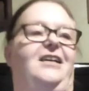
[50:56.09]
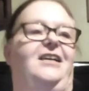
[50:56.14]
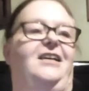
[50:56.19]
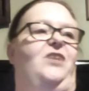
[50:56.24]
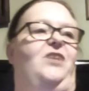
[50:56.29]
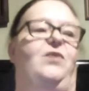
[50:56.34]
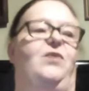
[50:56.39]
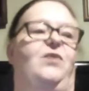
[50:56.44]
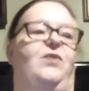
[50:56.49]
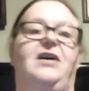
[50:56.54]

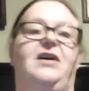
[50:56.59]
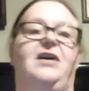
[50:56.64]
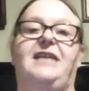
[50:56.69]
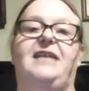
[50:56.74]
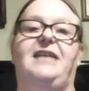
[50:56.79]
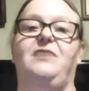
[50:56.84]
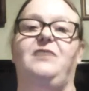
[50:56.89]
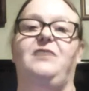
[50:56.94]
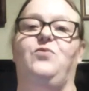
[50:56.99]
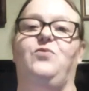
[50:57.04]
Well, I
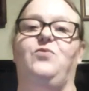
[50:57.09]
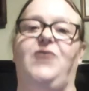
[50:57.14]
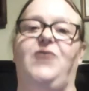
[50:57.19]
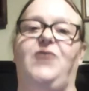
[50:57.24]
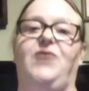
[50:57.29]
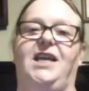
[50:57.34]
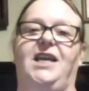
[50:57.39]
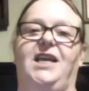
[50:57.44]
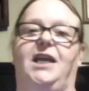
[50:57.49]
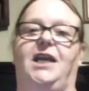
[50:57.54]
don't
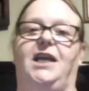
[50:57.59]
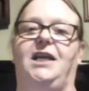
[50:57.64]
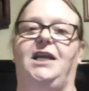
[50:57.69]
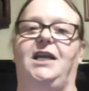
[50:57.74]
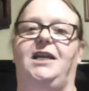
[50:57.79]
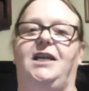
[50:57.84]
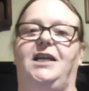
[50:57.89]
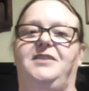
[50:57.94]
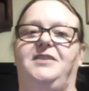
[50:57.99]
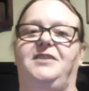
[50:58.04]

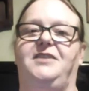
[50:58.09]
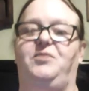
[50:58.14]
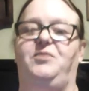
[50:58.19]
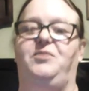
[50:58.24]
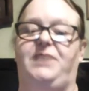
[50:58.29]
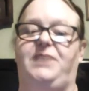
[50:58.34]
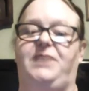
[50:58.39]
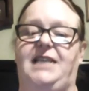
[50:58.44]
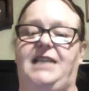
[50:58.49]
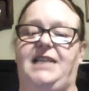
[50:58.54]
think they'll
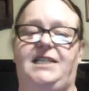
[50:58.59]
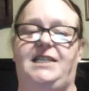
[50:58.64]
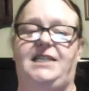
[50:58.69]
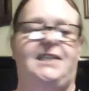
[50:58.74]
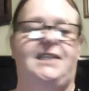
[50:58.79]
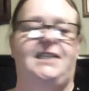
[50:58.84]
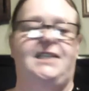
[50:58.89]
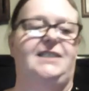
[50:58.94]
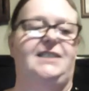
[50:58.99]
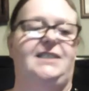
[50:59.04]
be taste
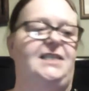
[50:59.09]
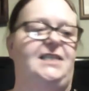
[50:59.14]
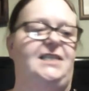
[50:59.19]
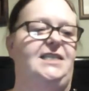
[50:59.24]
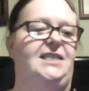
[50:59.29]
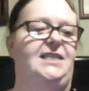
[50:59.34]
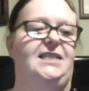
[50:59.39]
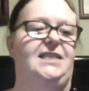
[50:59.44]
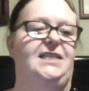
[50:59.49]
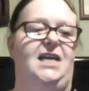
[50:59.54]
testing
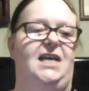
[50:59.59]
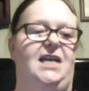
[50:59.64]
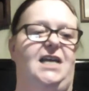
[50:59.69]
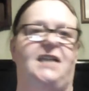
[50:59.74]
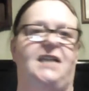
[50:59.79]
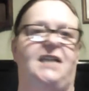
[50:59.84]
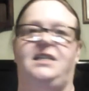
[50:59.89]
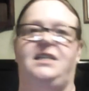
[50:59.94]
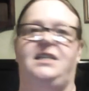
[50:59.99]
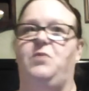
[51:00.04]
it
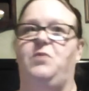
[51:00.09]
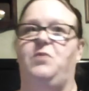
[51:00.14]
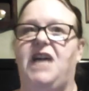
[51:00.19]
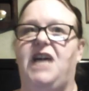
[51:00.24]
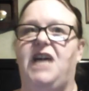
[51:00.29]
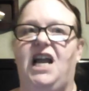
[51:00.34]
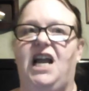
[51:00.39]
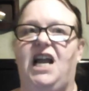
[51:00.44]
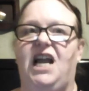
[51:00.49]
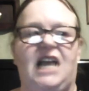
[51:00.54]
tonight. And it was
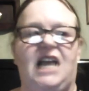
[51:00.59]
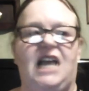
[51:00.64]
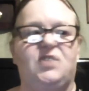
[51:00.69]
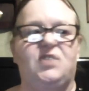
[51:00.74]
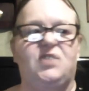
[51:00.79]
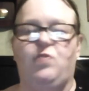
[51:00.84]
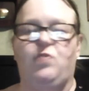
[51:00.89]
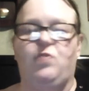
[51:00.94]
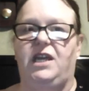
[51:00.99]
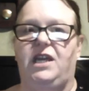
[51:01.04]
like
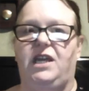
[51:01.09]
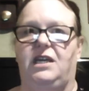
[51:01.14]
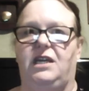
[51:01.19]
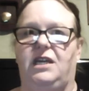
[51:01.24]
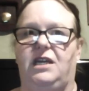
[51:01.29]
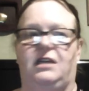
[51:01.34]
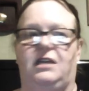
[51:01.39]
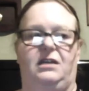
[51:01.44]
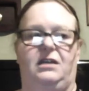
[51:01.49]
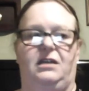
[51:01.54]
last
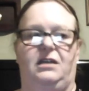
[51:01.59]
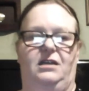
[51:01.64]
week.